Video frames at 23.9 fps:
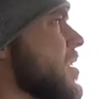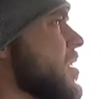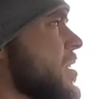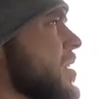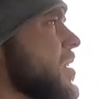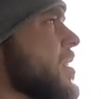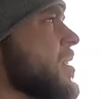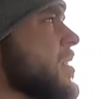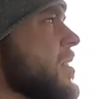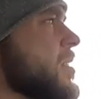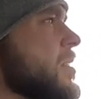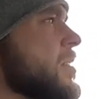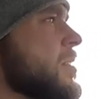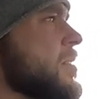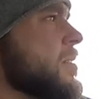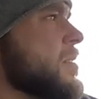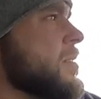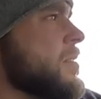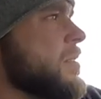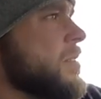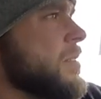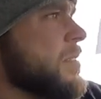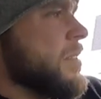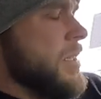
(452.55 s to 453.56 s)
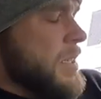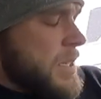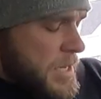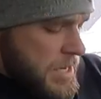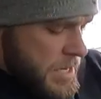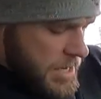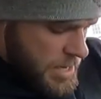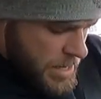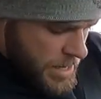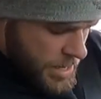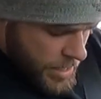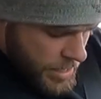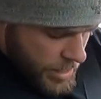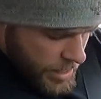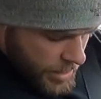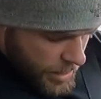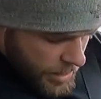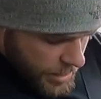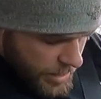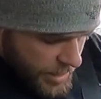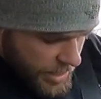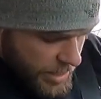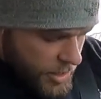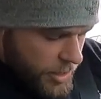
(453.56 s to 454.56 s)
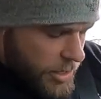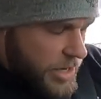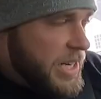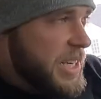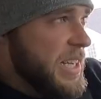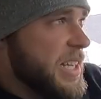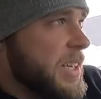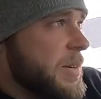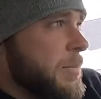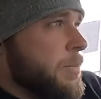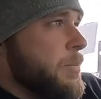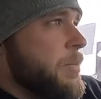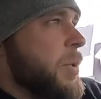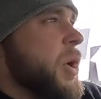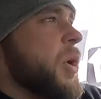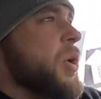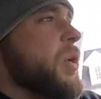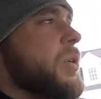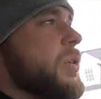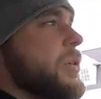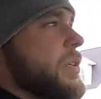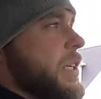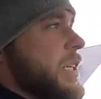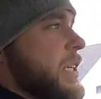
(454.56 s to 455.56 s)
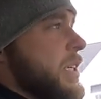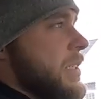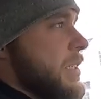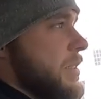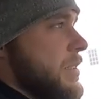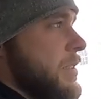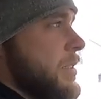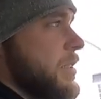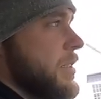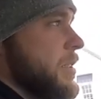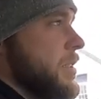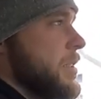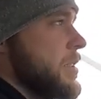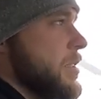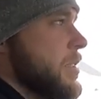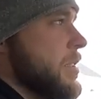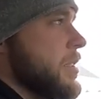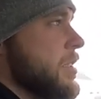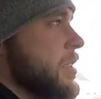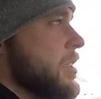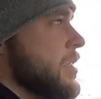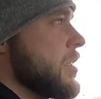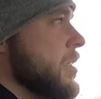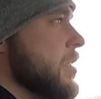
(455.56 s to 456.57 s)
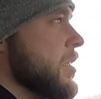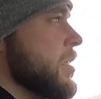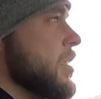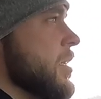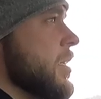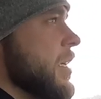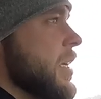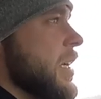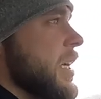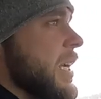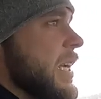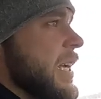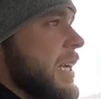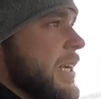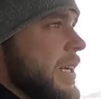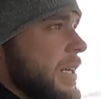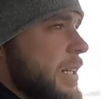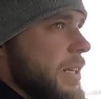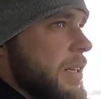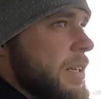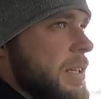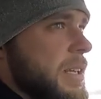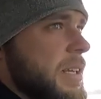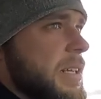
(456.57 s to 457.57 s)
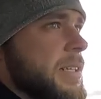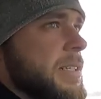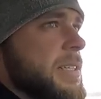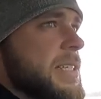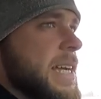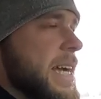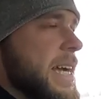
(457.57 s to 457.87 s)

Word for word: what did you just say? They're in Paulding and in